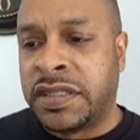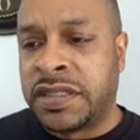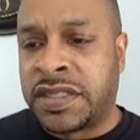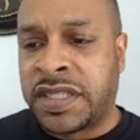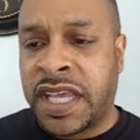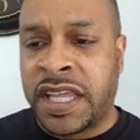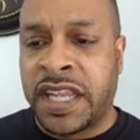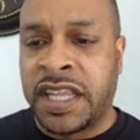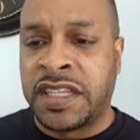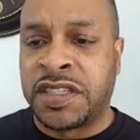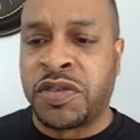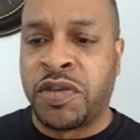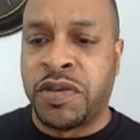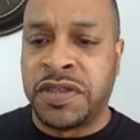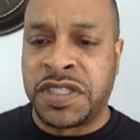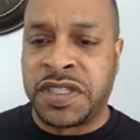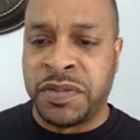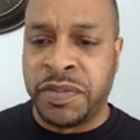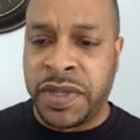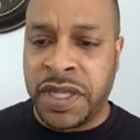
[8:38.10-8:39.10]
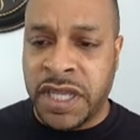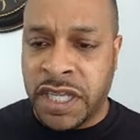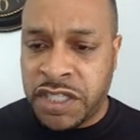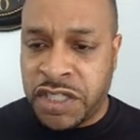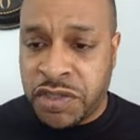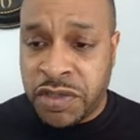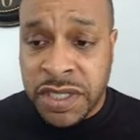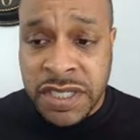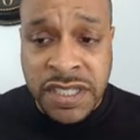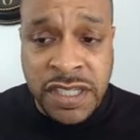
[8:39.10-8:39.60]
saying that it's going to be a
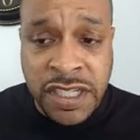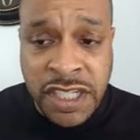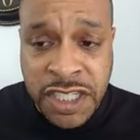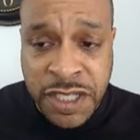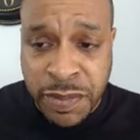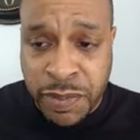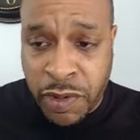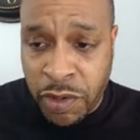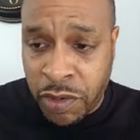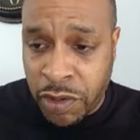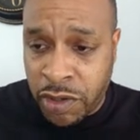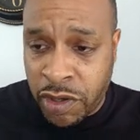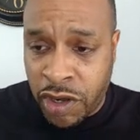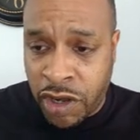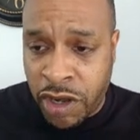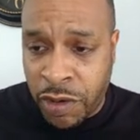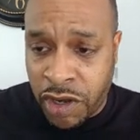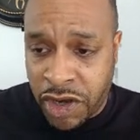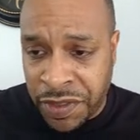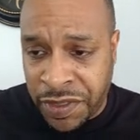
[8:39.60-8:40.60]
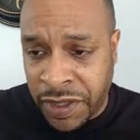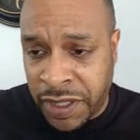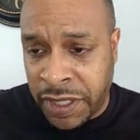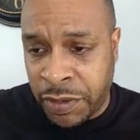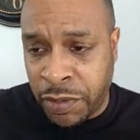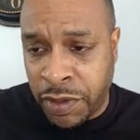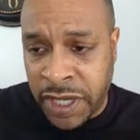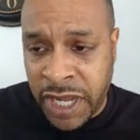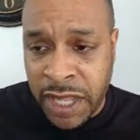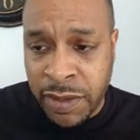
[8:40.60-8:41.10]
trustless protocol with
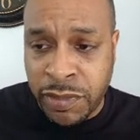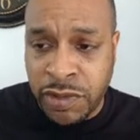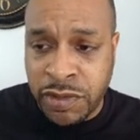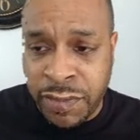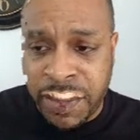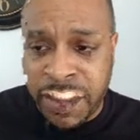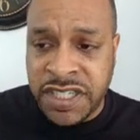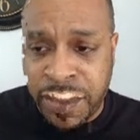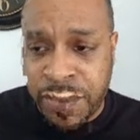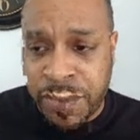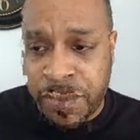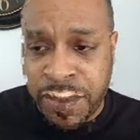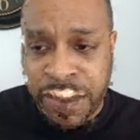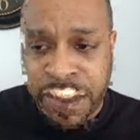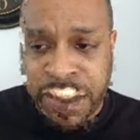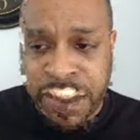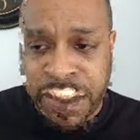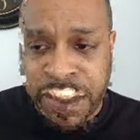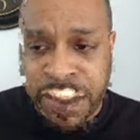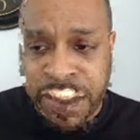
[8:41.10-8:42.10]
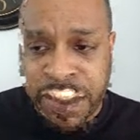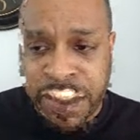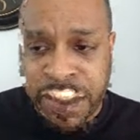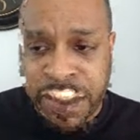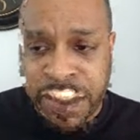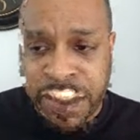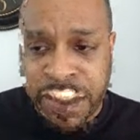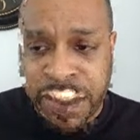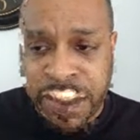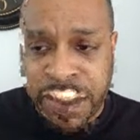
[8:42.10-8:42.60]
enable
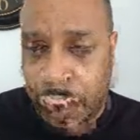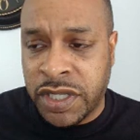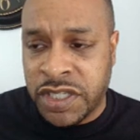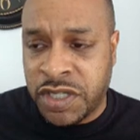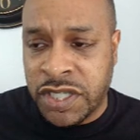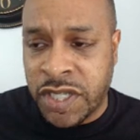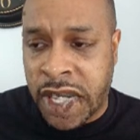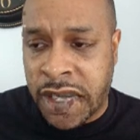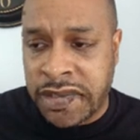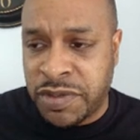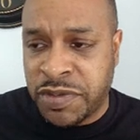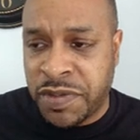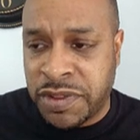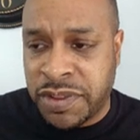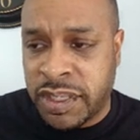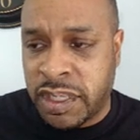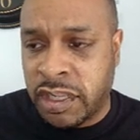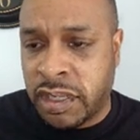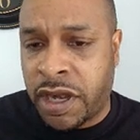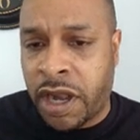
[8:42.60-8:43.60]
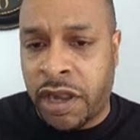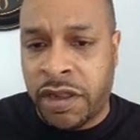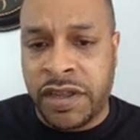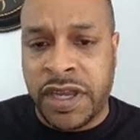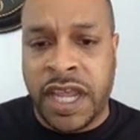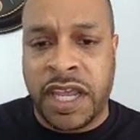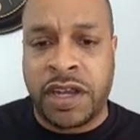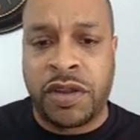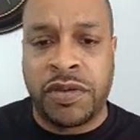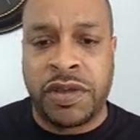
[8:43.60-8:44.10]
censorship-resistant token swaps within the
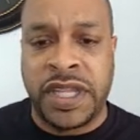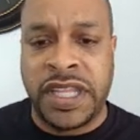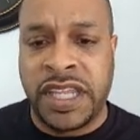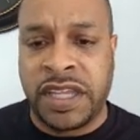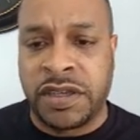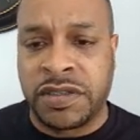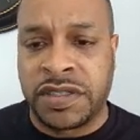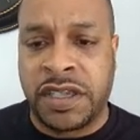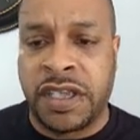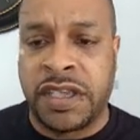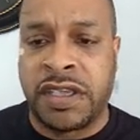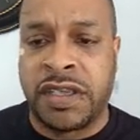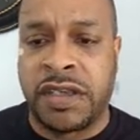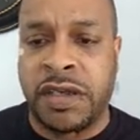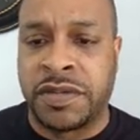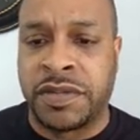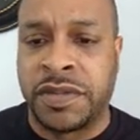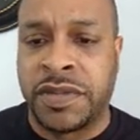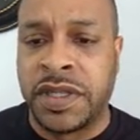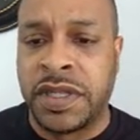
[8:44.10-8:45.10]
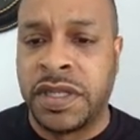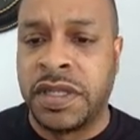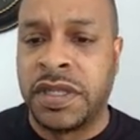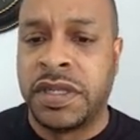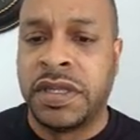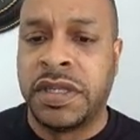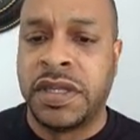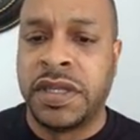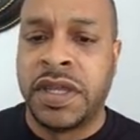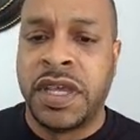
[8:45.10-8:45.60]
Cardano ecosystem,
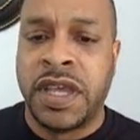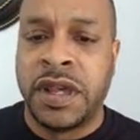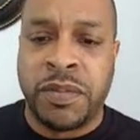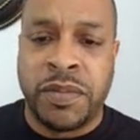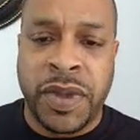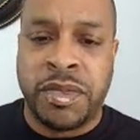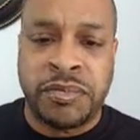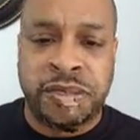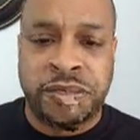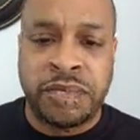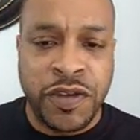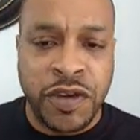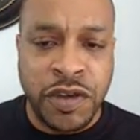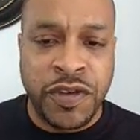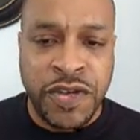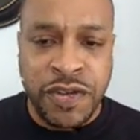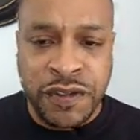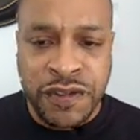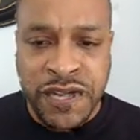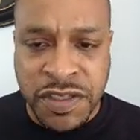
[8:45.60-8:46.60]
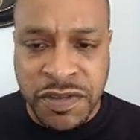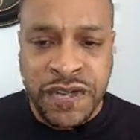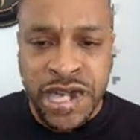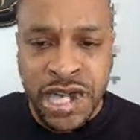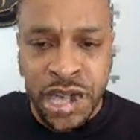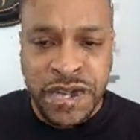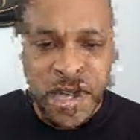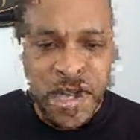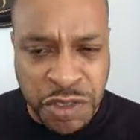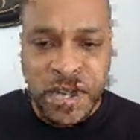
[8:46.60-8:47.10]
make full use of
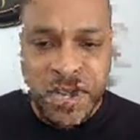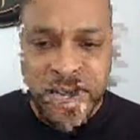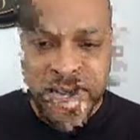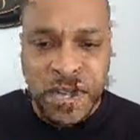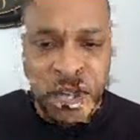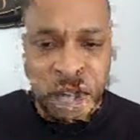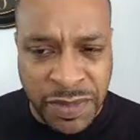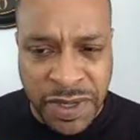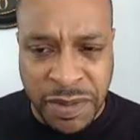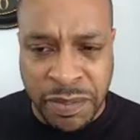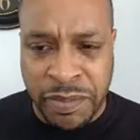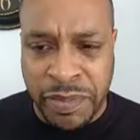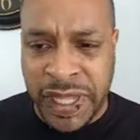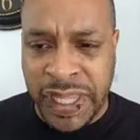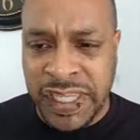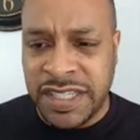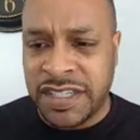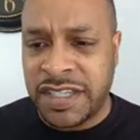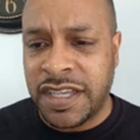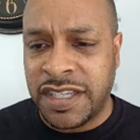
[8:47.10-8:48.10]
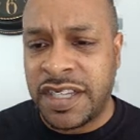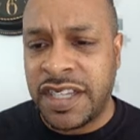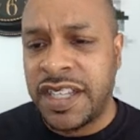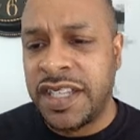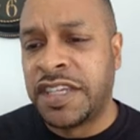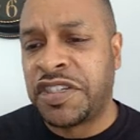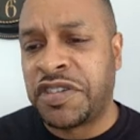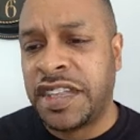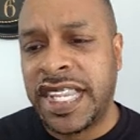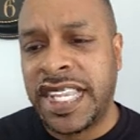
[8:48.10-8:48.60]
social sentiment-based
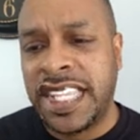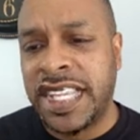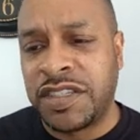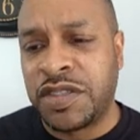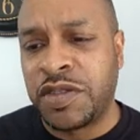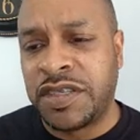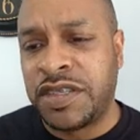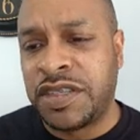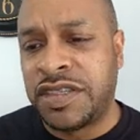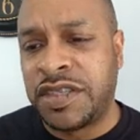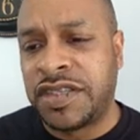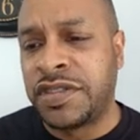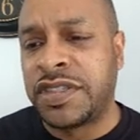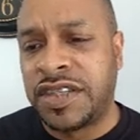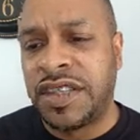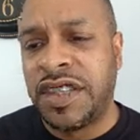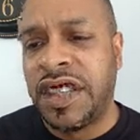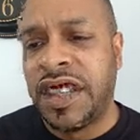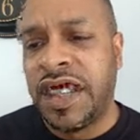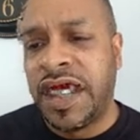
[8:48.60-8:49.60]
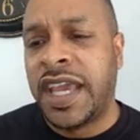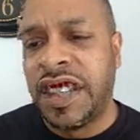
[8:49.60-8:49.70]
trading tools,